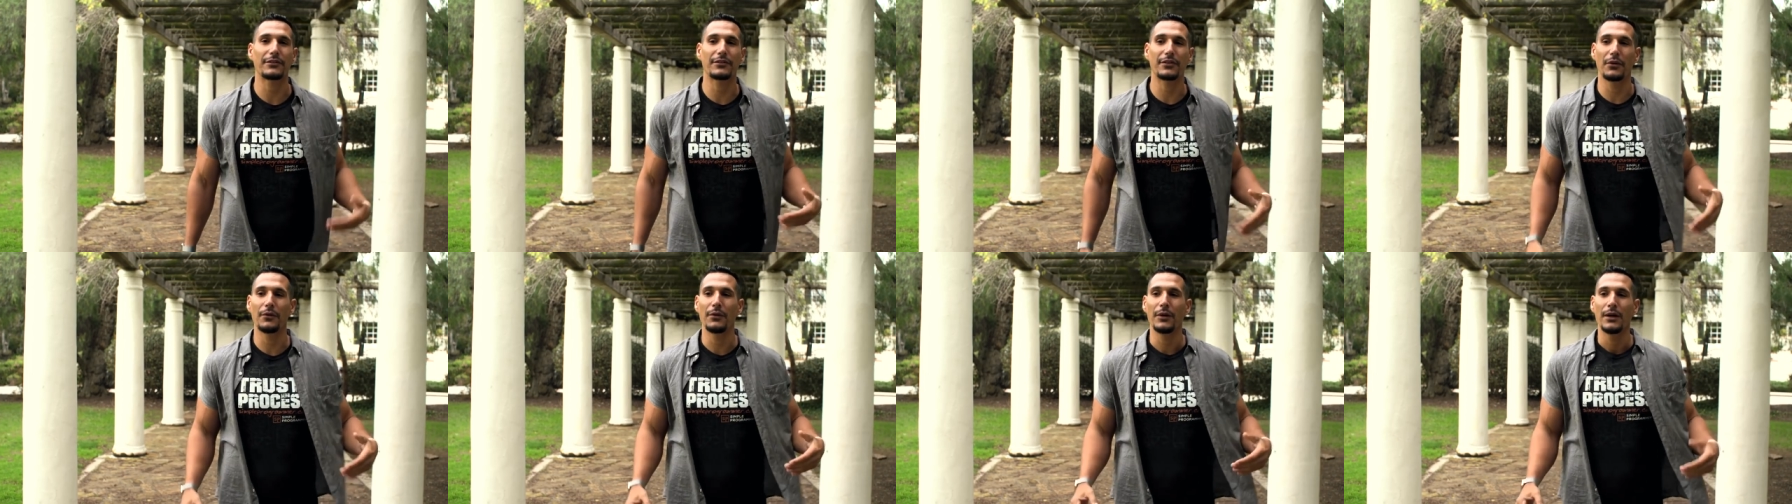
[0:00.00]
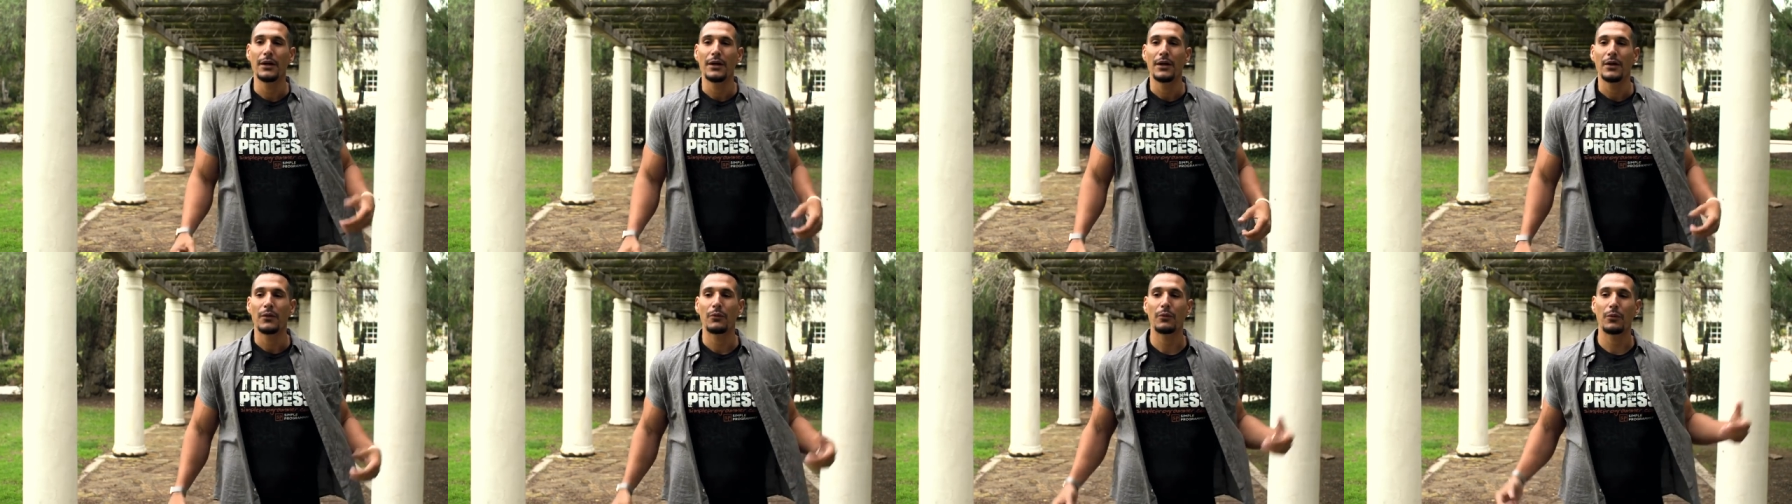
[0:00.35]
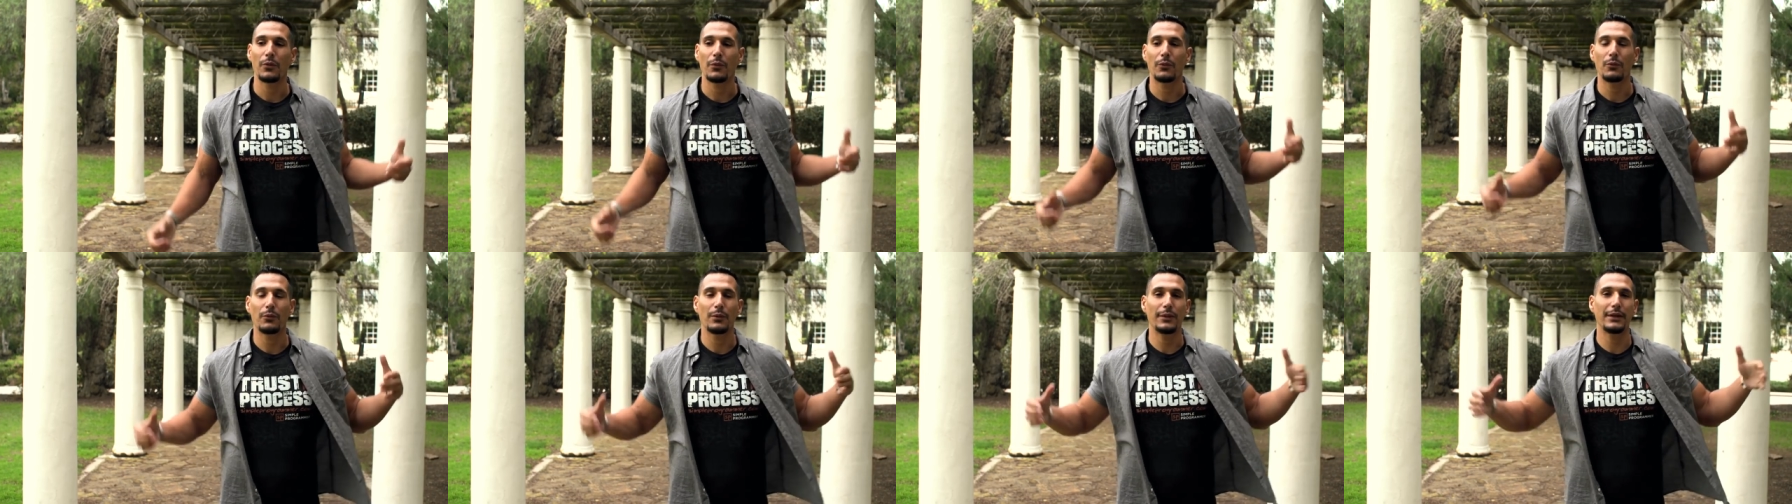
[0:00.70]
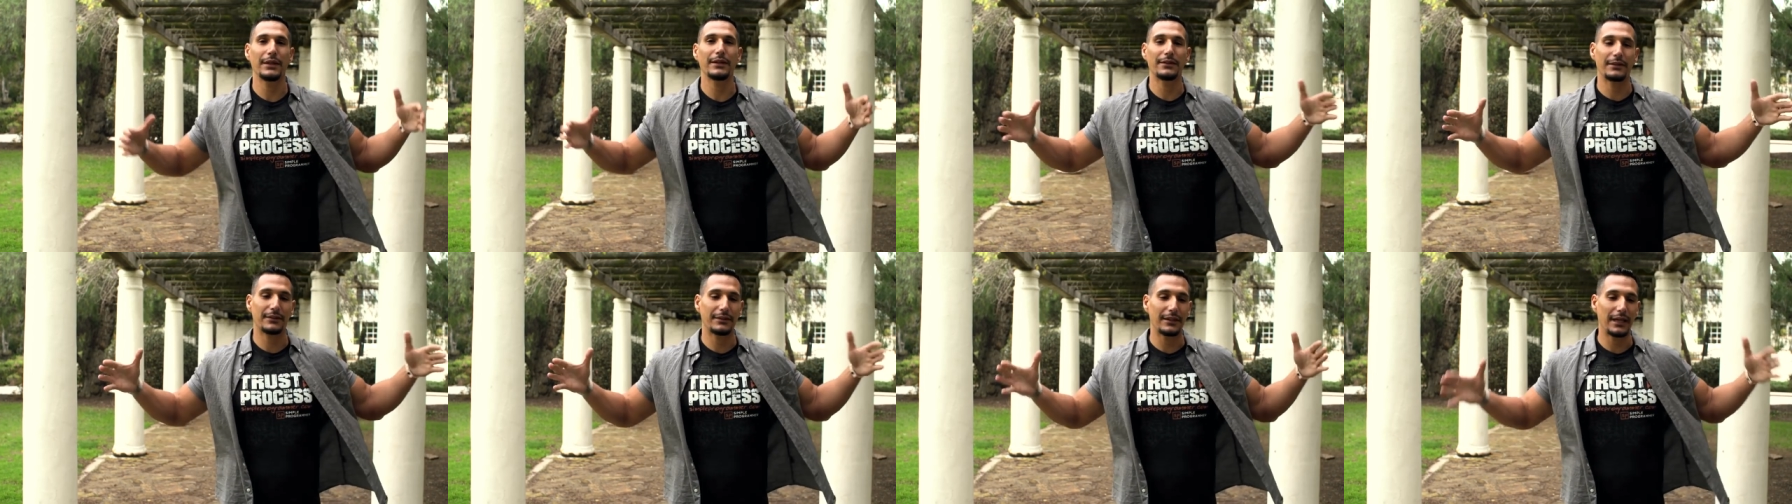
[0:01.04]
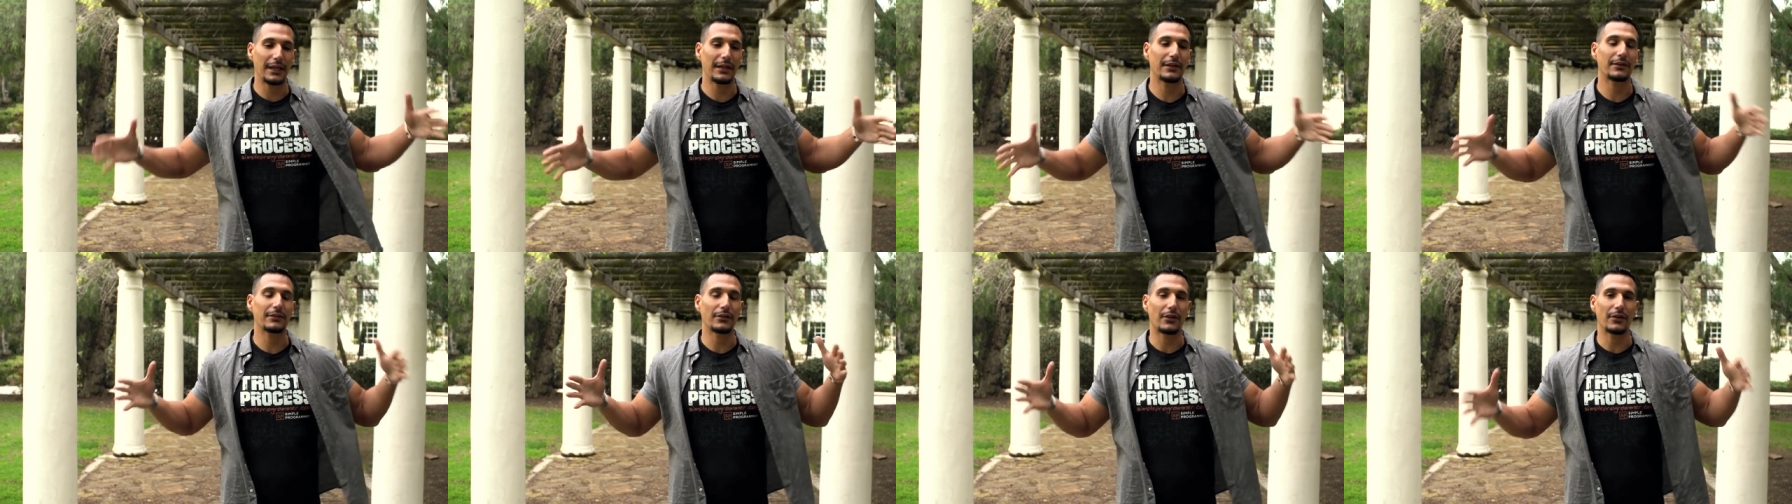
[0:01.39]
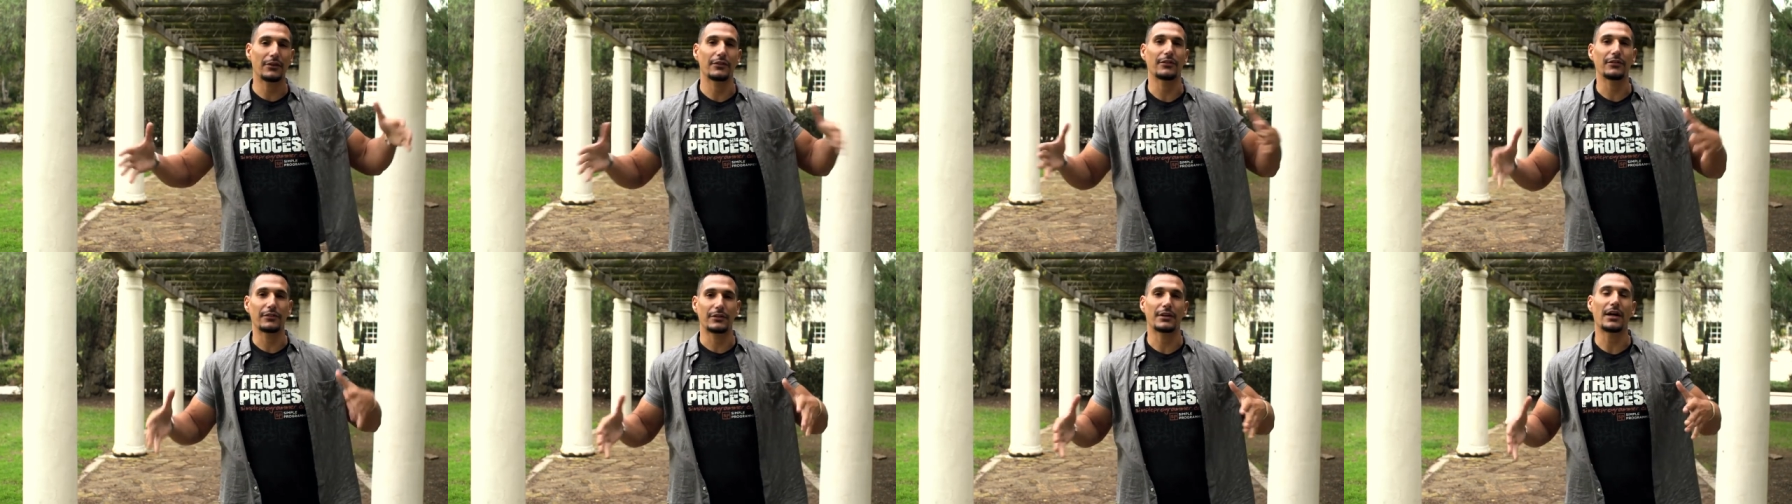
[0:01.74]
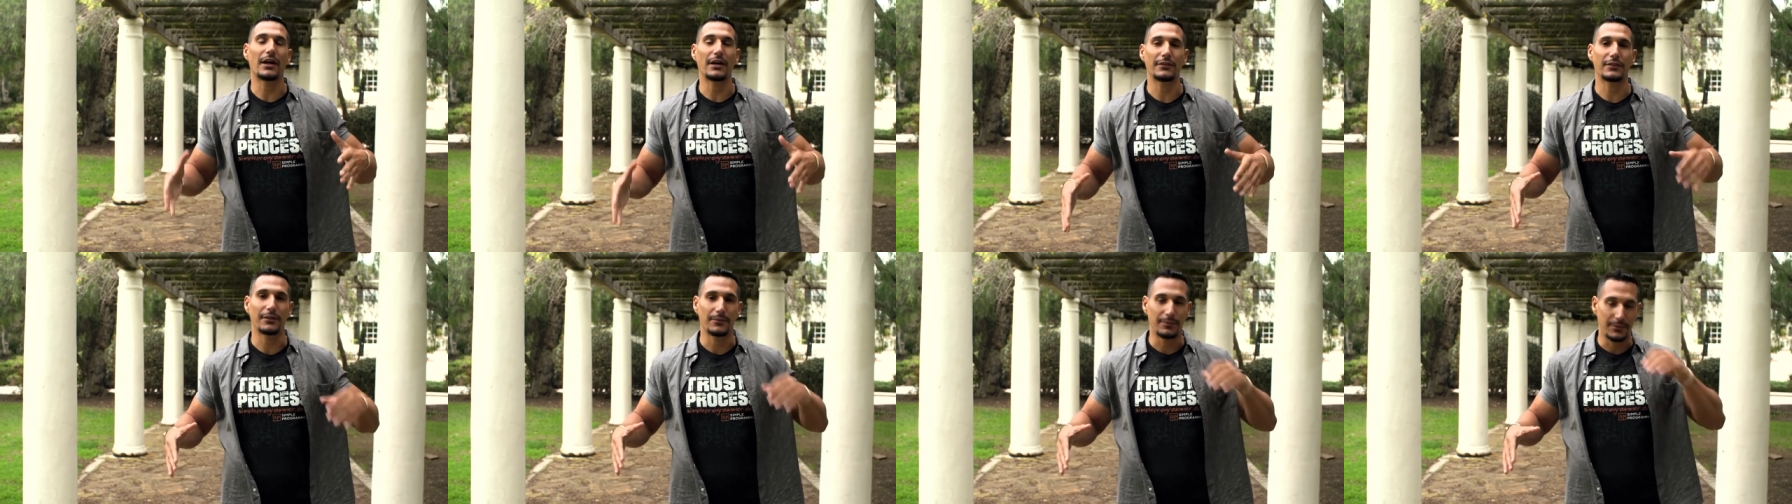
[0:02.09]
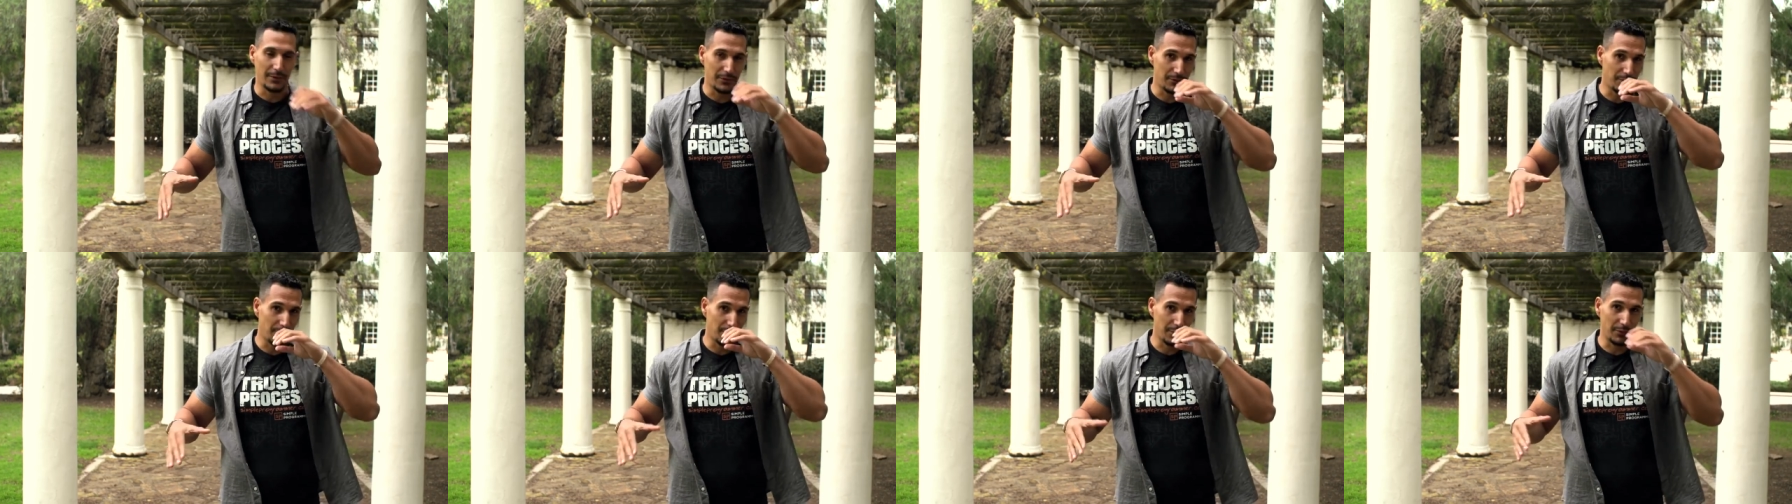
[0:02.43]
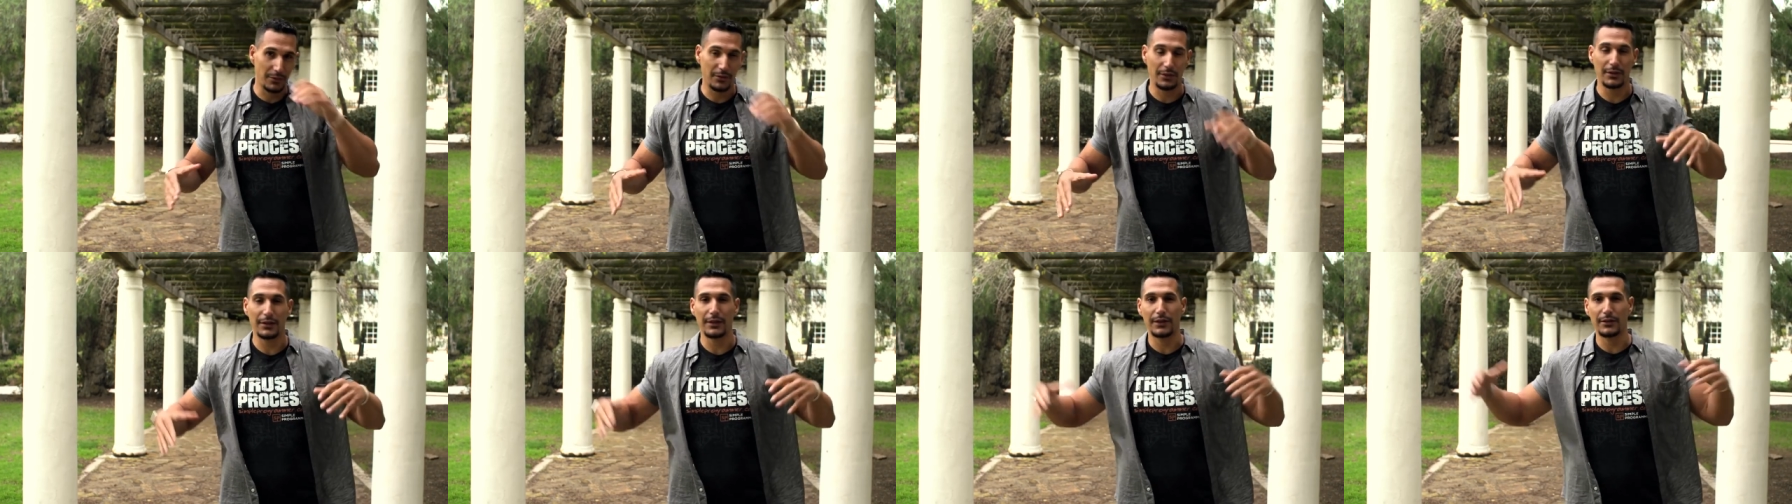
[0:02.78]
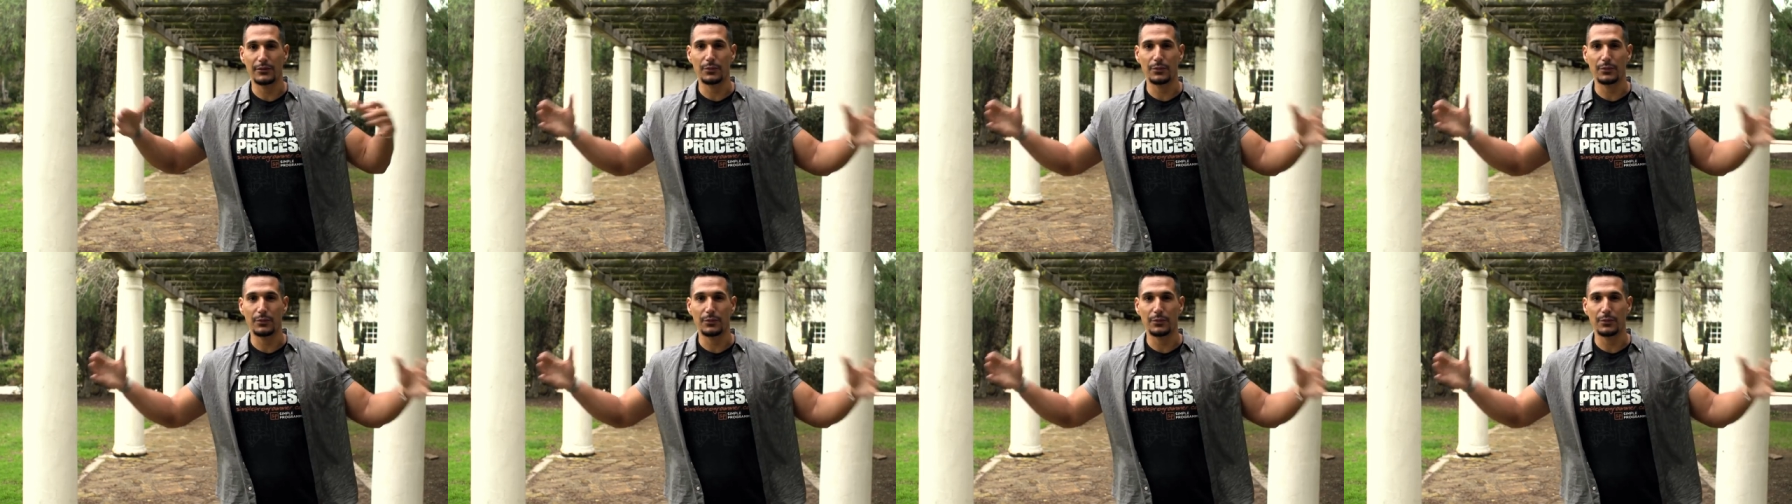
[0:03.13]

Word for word: So we need to take all those concepts as we're learning,